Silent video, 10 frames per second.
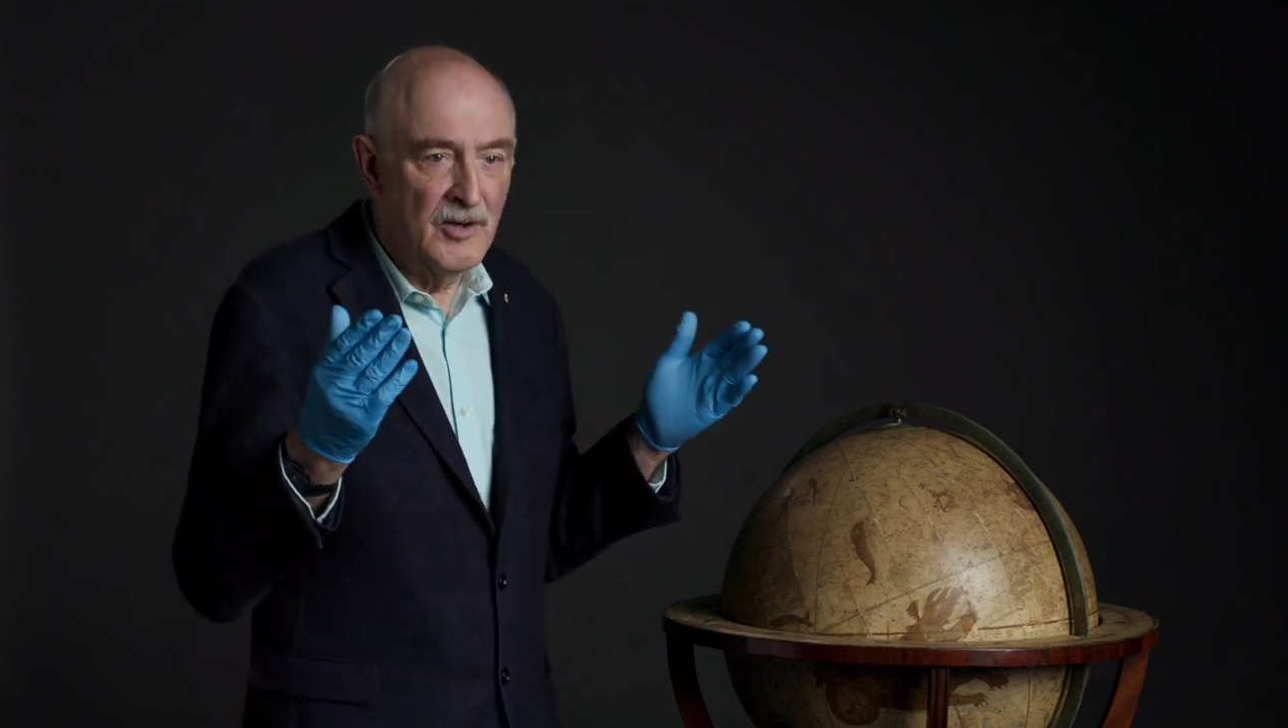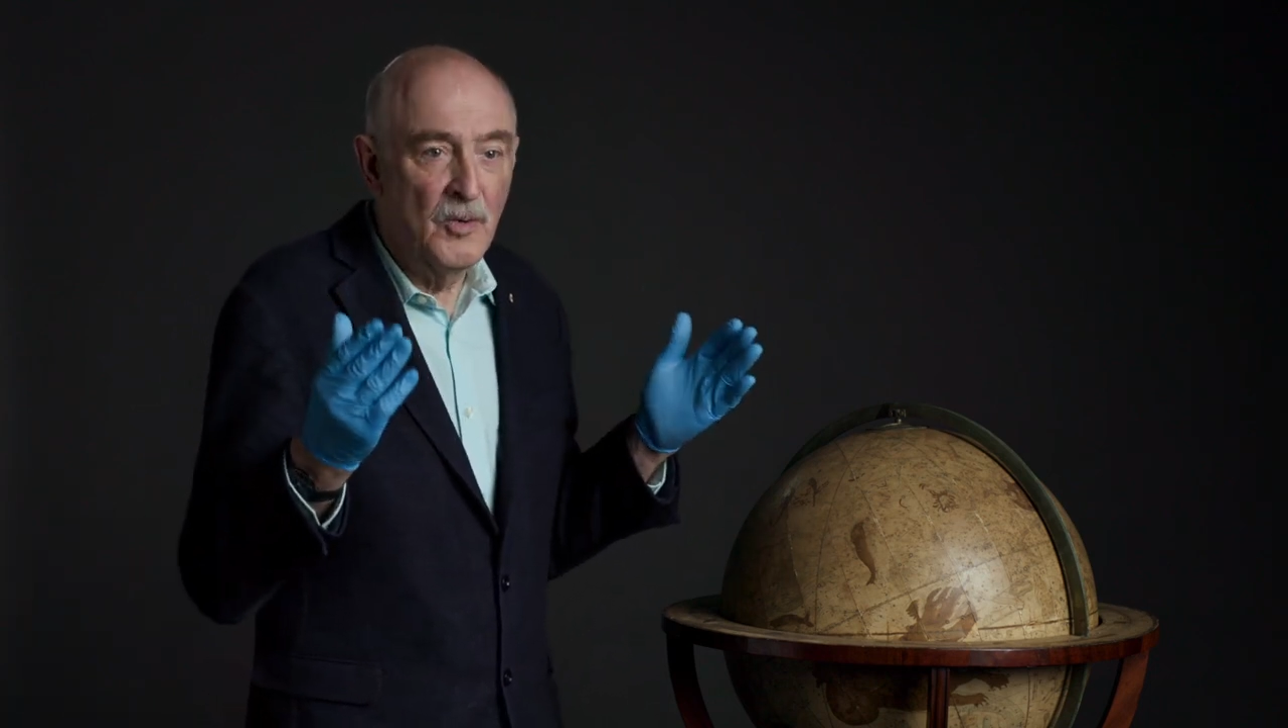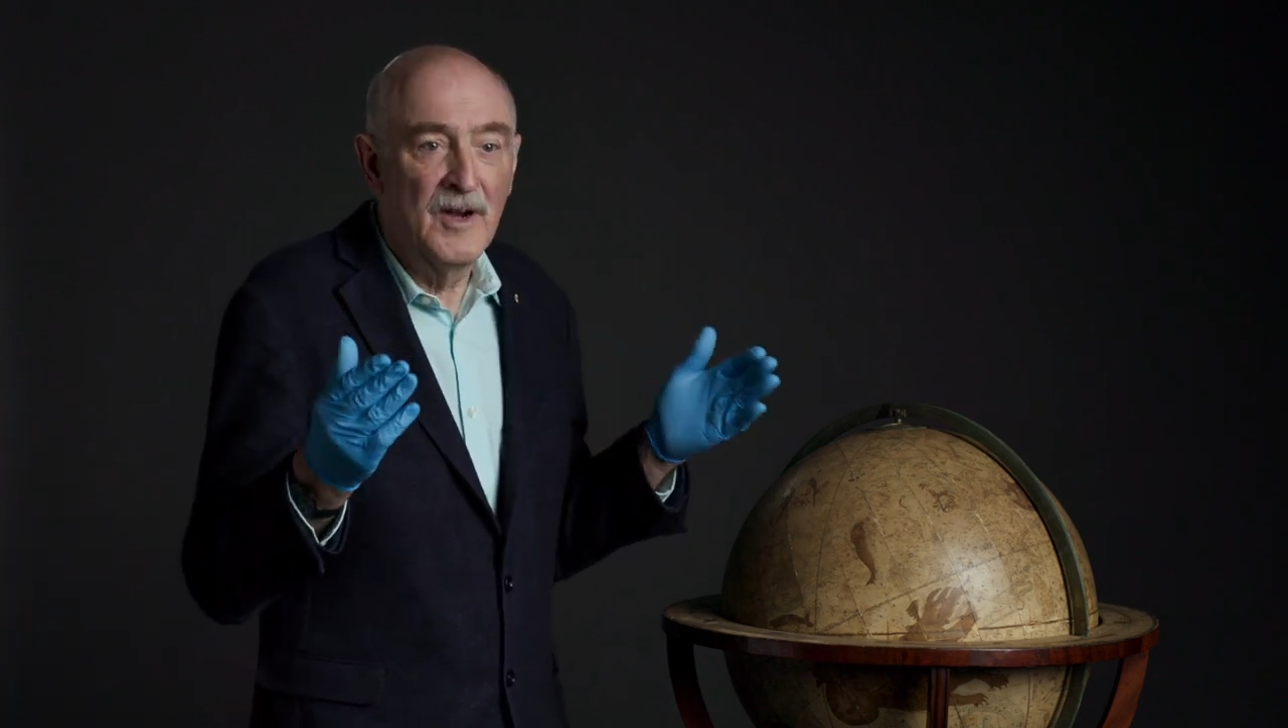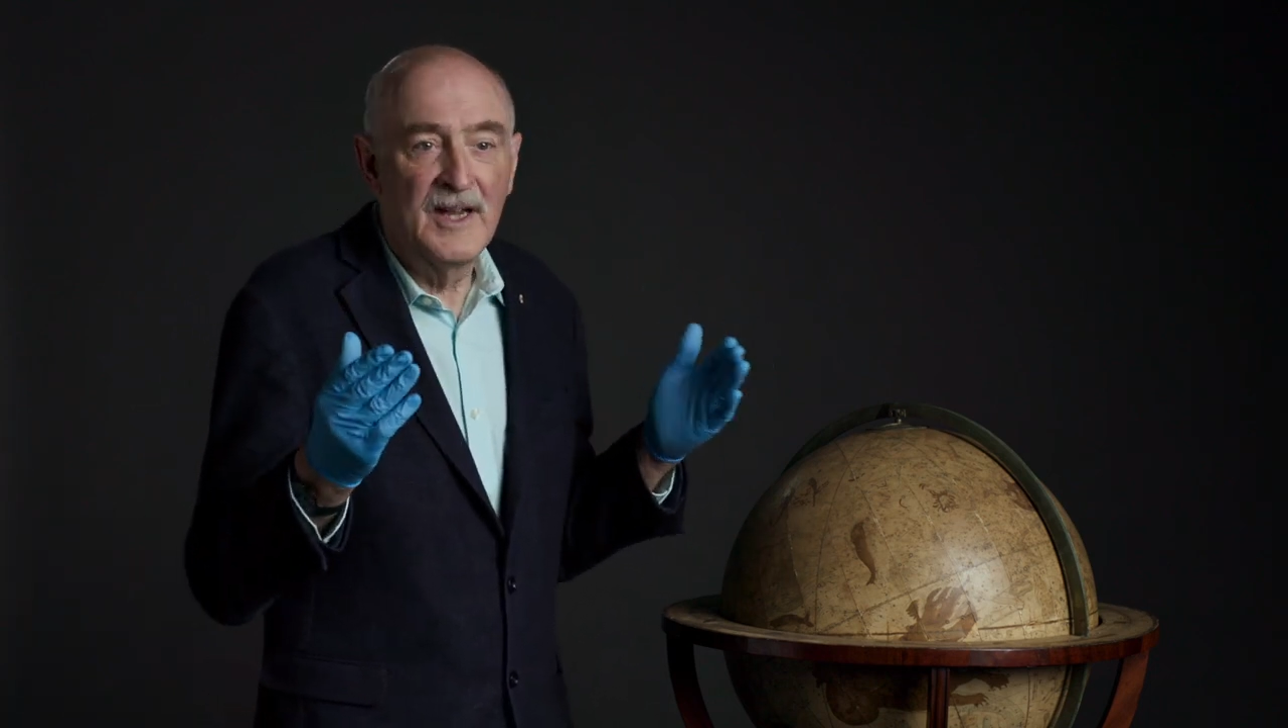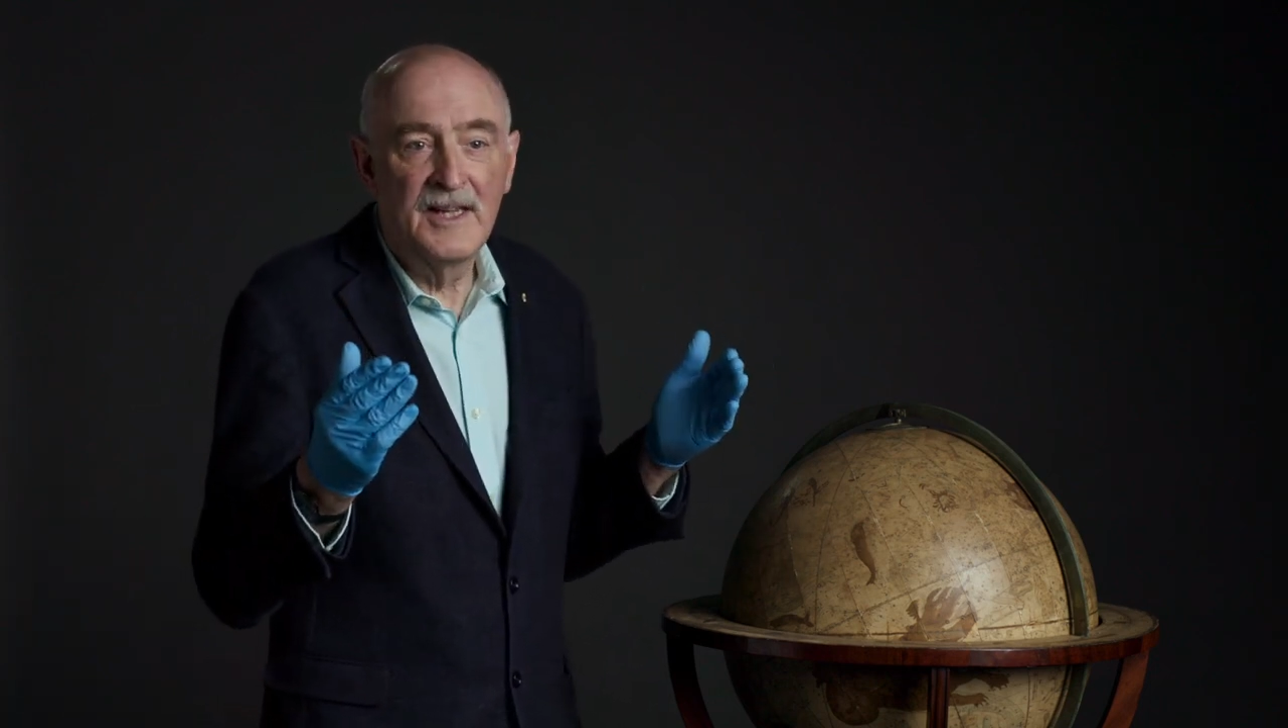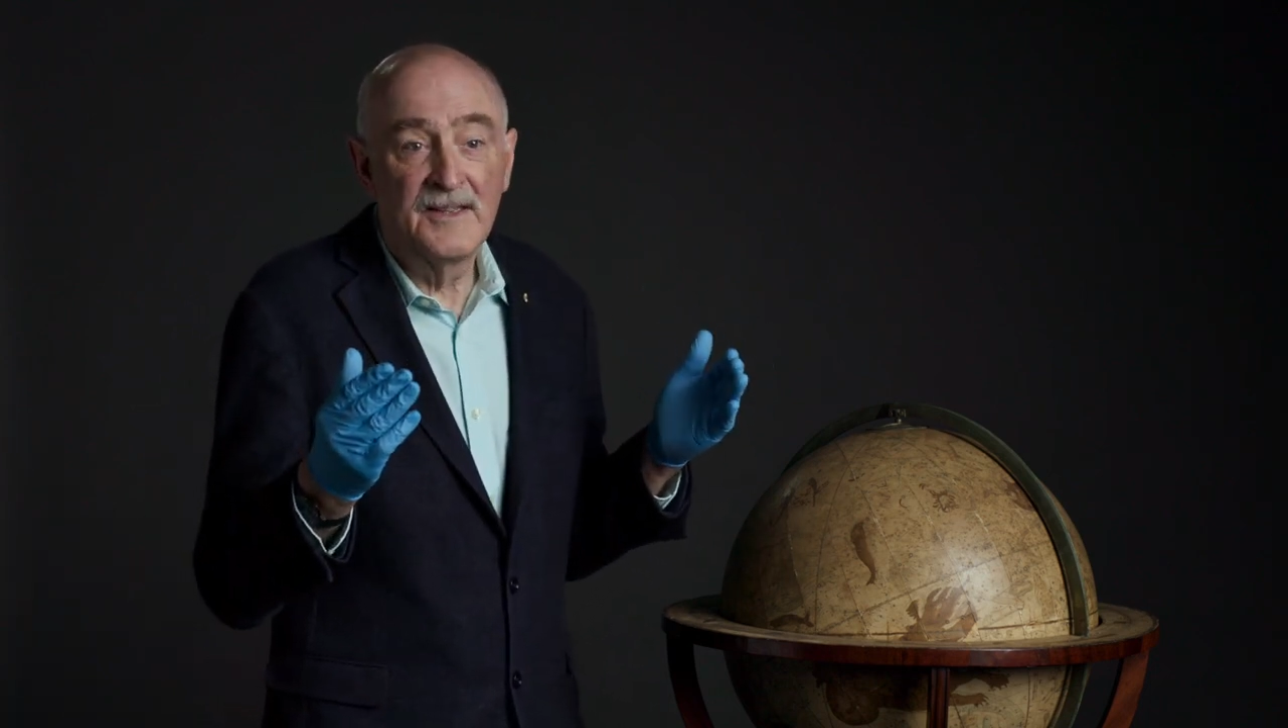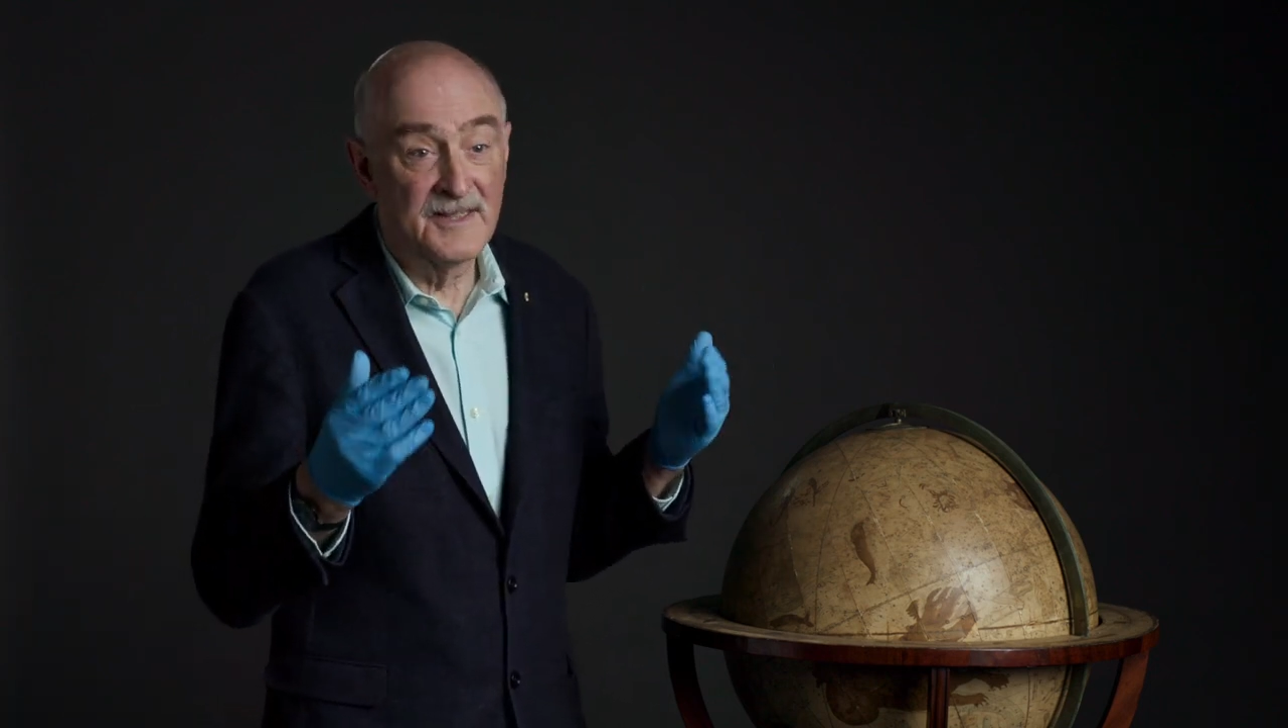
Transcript: away the